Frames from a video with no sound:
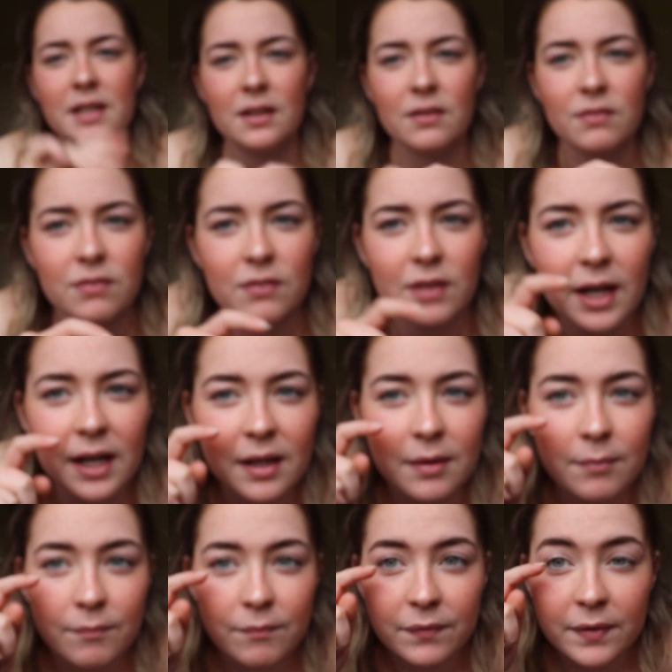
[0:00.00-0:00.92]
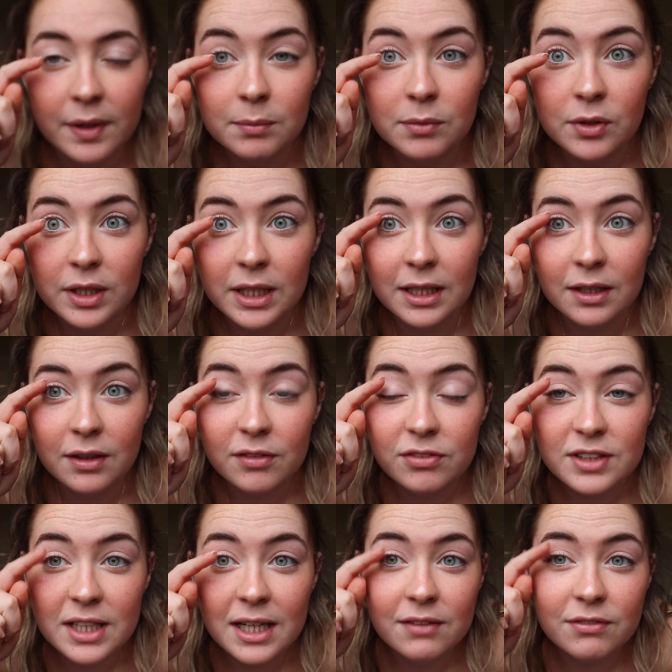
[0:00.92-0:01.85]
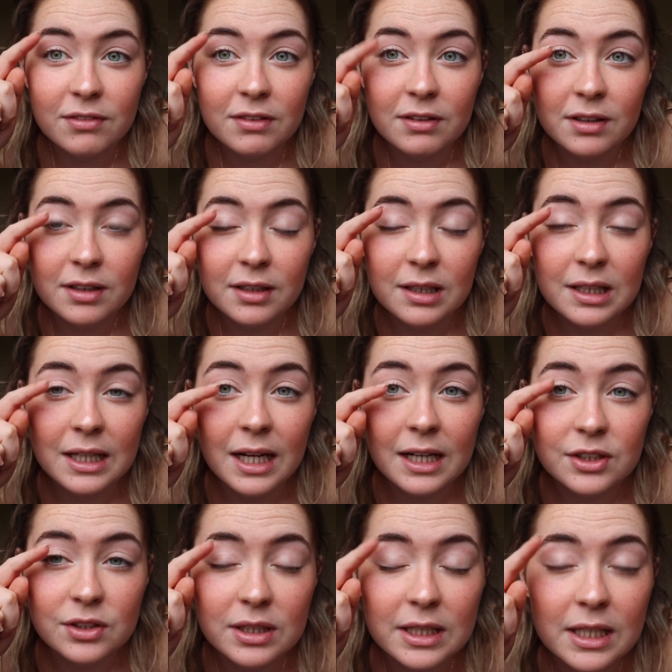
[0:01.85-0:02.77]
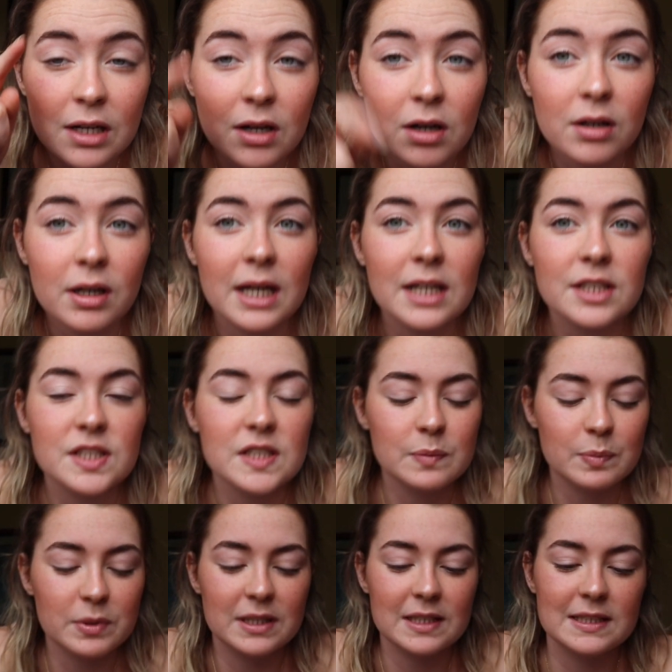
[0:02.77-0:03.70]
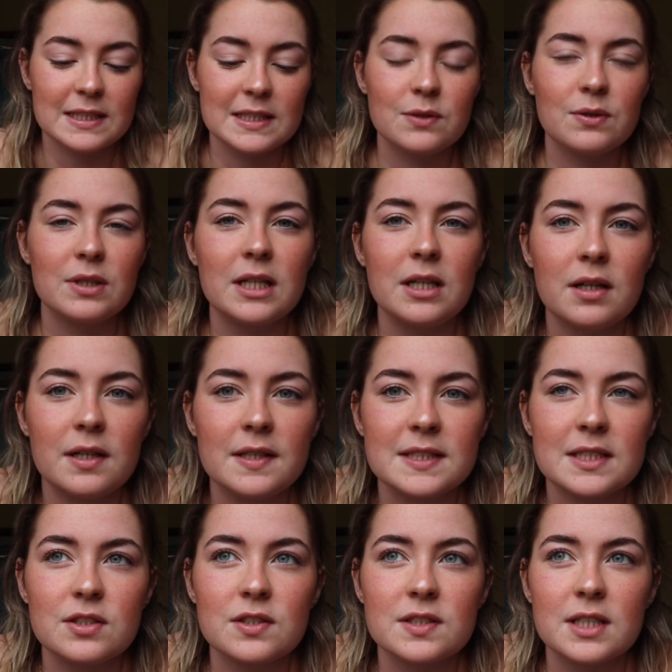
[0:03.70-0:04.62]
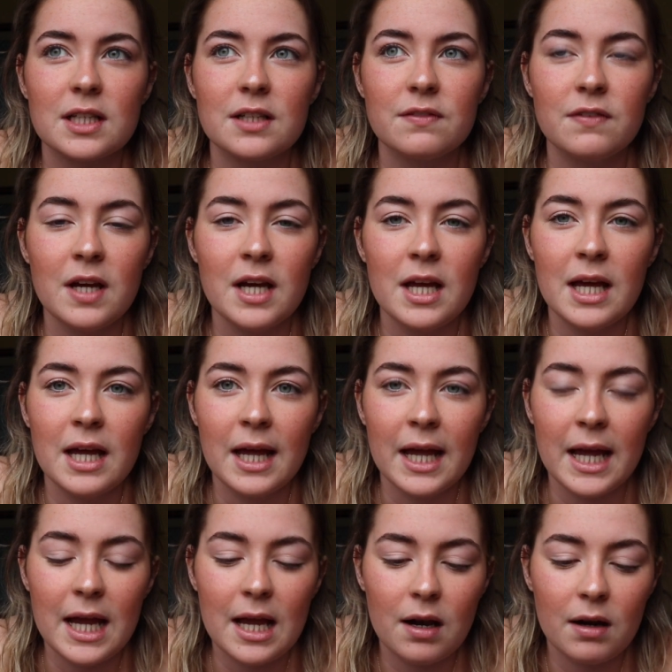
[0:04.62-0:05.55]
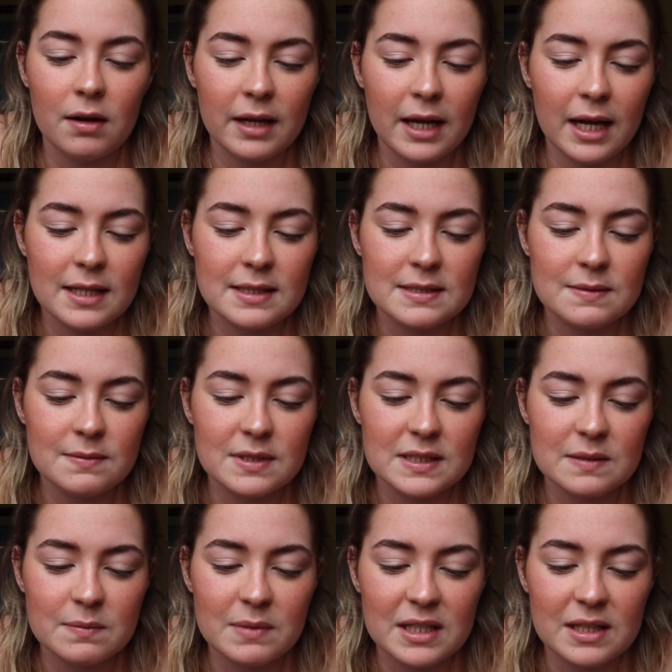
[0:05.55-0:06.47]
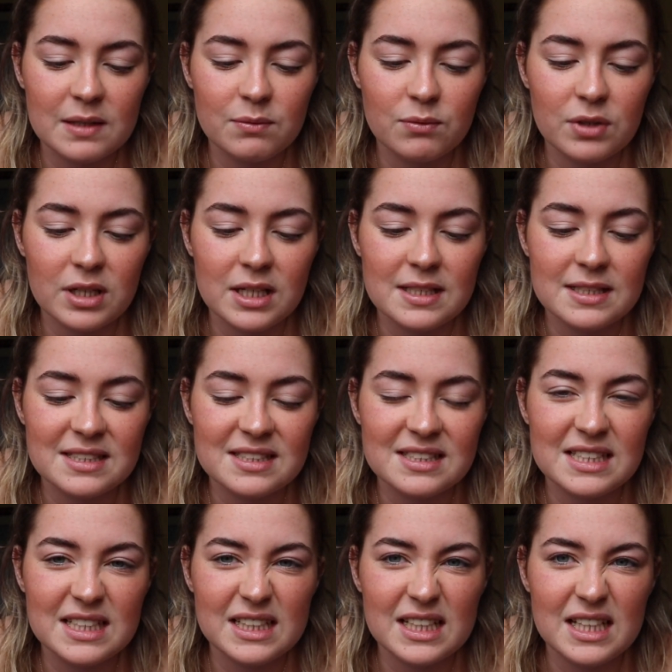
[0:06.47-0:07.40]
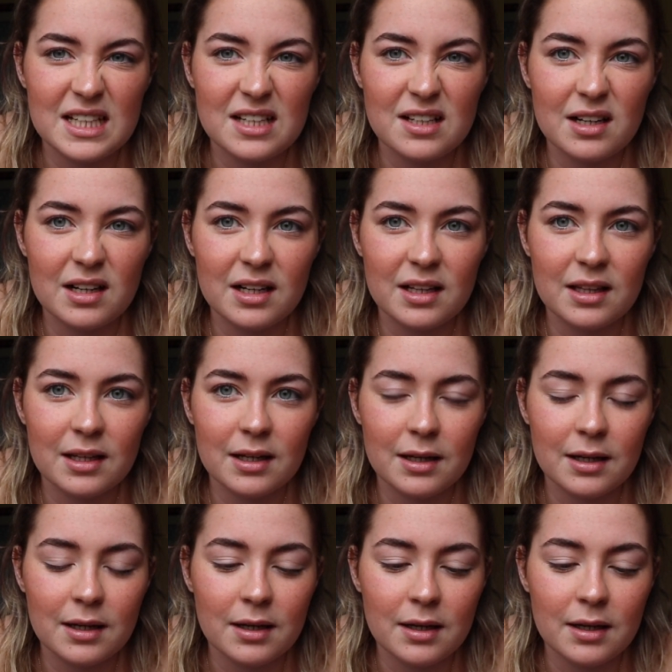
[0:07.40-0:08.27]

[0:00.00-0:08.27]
have, I'm lucky enough to have naturally long lashes, but this is really nice. It just kind of elongates them, doesn't make them really sticky or anything.